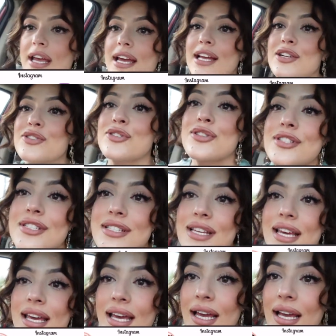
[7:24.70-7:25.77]

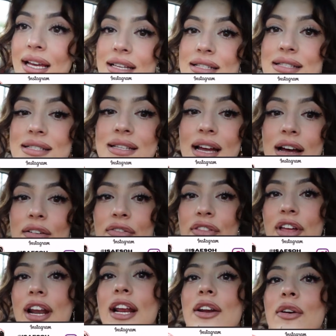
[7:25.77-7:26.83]
interesting stuff
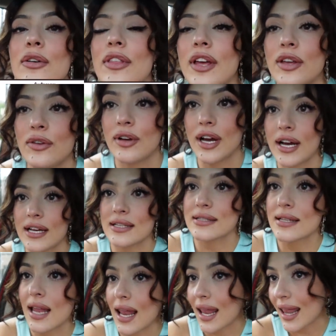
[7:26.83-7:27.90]
that I know that you guys
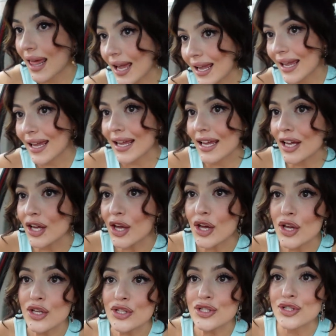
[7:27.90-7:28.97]
like.
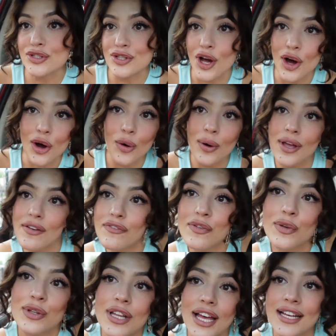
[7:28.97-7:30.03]
So if
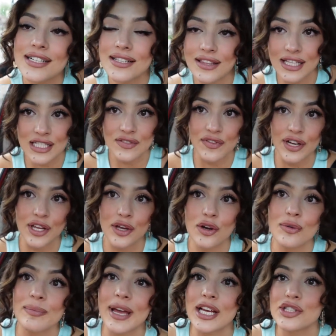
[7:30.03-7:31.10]
you liked this video,
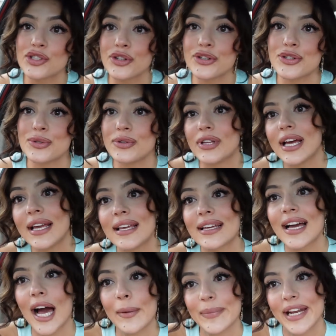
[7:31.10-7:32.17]
make sure to like,
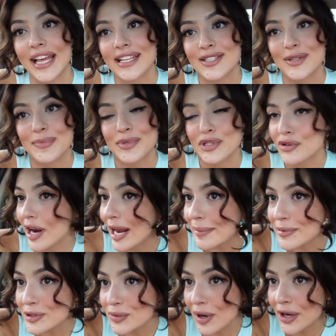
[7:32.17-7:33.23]
comment, and subscribe
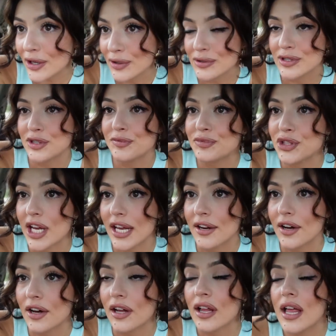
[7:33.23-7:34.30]
to our YouTube
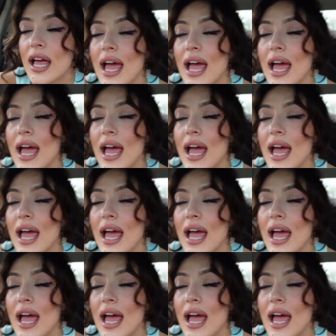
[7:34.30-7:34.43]
channel,